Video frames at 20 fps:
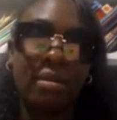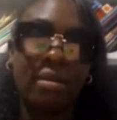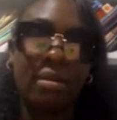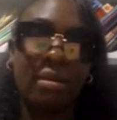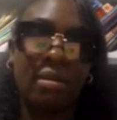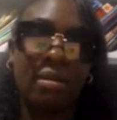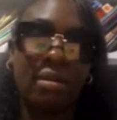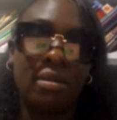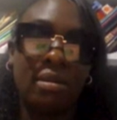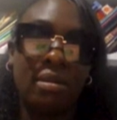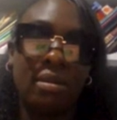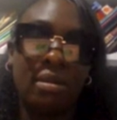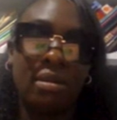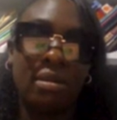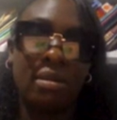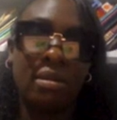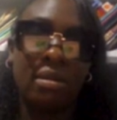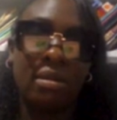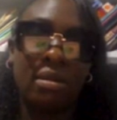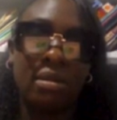
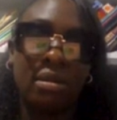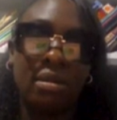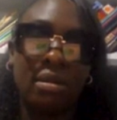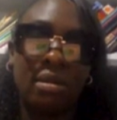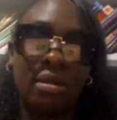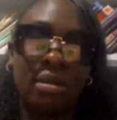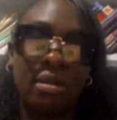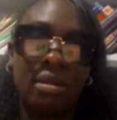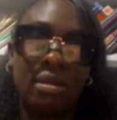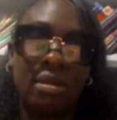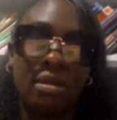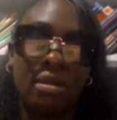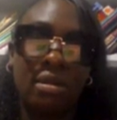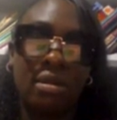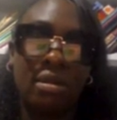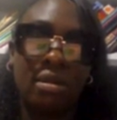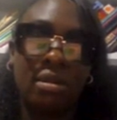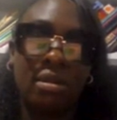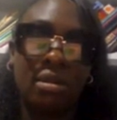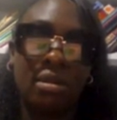
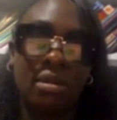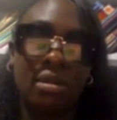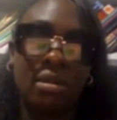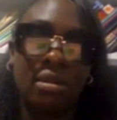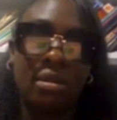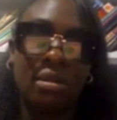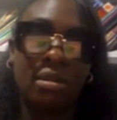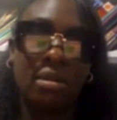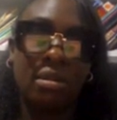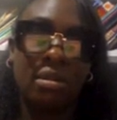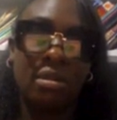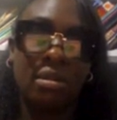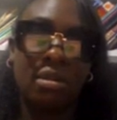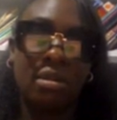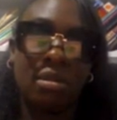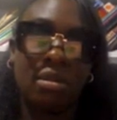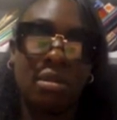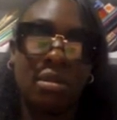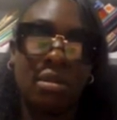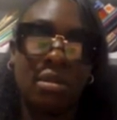
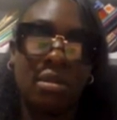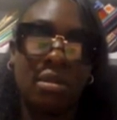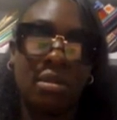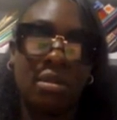(no one is talking)